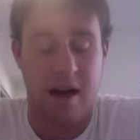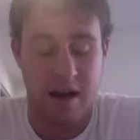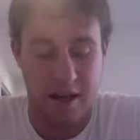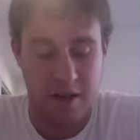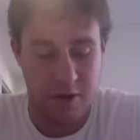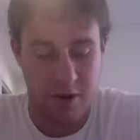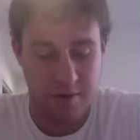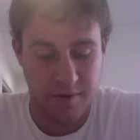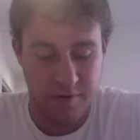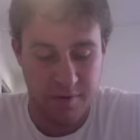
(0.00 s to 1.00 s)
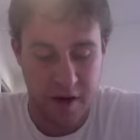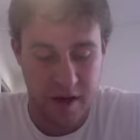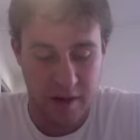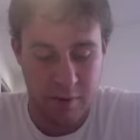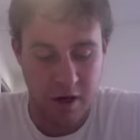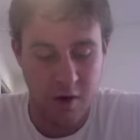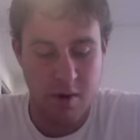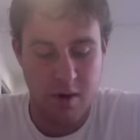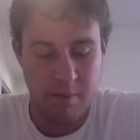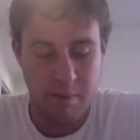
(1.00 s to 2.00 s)
He coped fairly
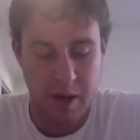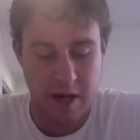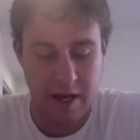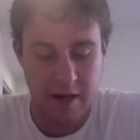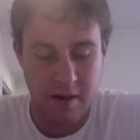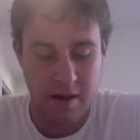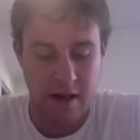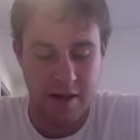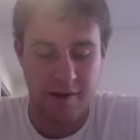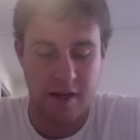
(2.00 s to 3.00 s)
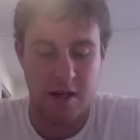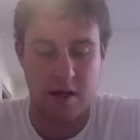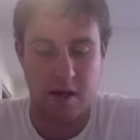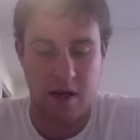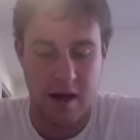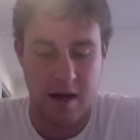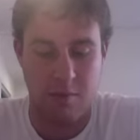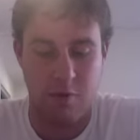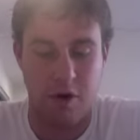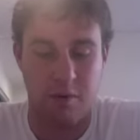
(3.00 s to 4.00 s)
well, but I think
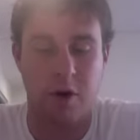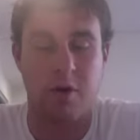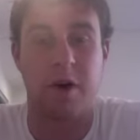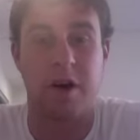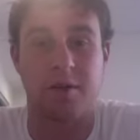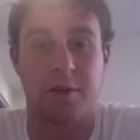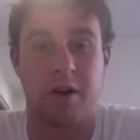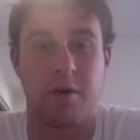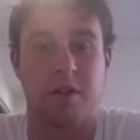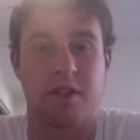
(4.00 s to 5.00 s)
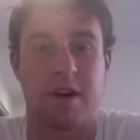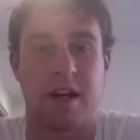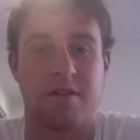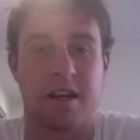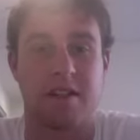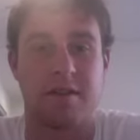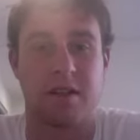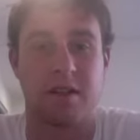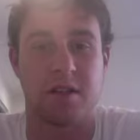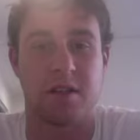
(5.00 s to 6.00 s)
what worked well was a range of
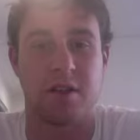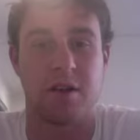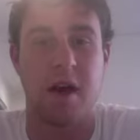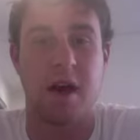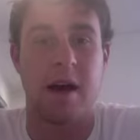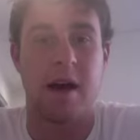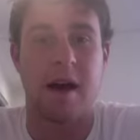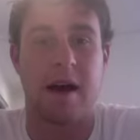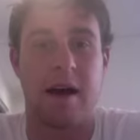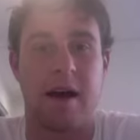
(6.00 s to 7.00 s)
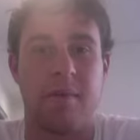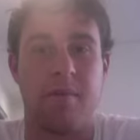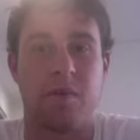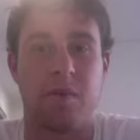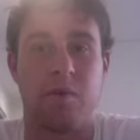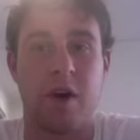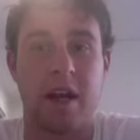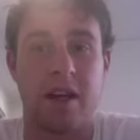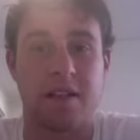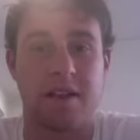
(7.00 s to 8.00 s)
activities. So um,
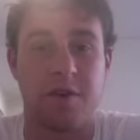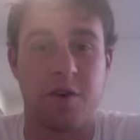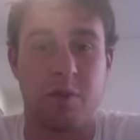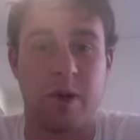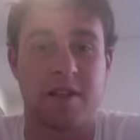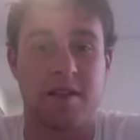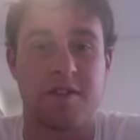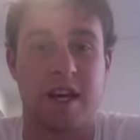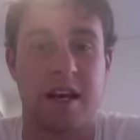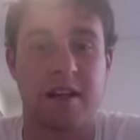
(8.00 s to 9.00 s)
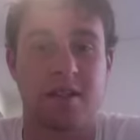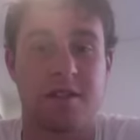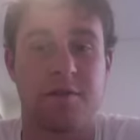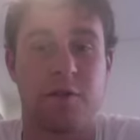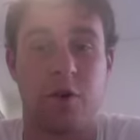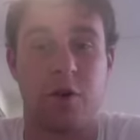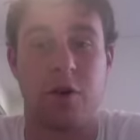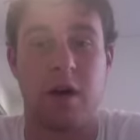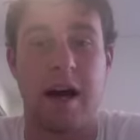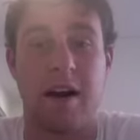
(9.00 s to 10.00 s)
reading a difficult piece of text
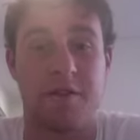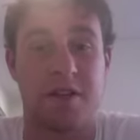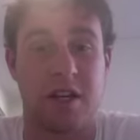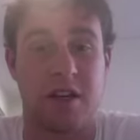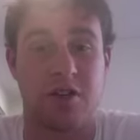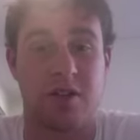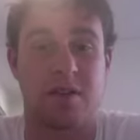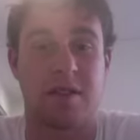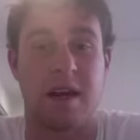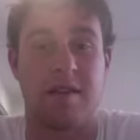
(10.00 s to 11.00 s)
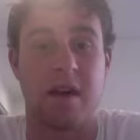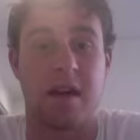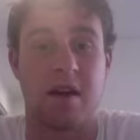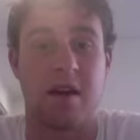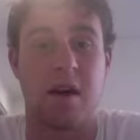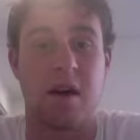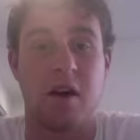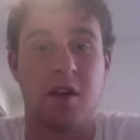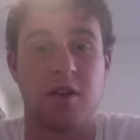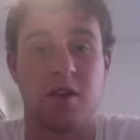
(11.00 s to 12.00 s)
for half the sessions and then
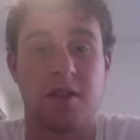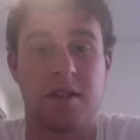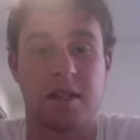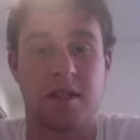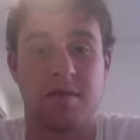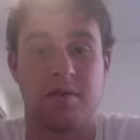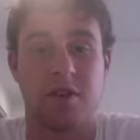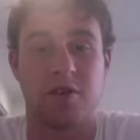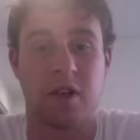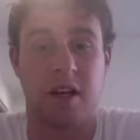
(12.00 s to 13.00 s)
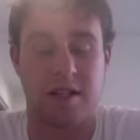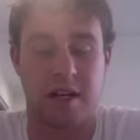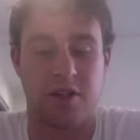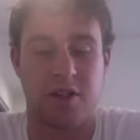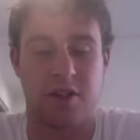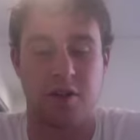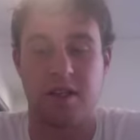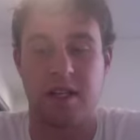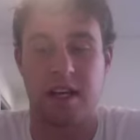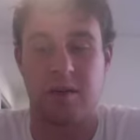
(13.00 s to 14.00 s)
using some visualization,
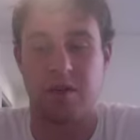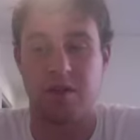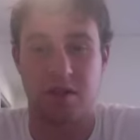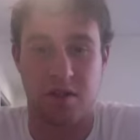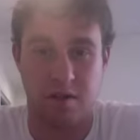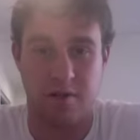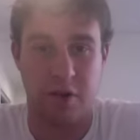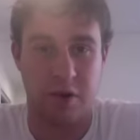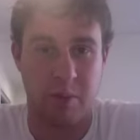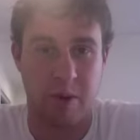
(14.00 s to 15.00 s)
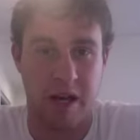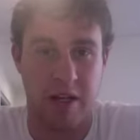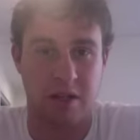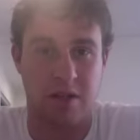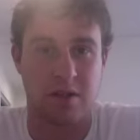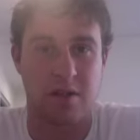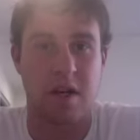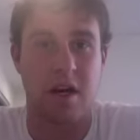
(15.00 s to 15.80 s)
using images on the following pages,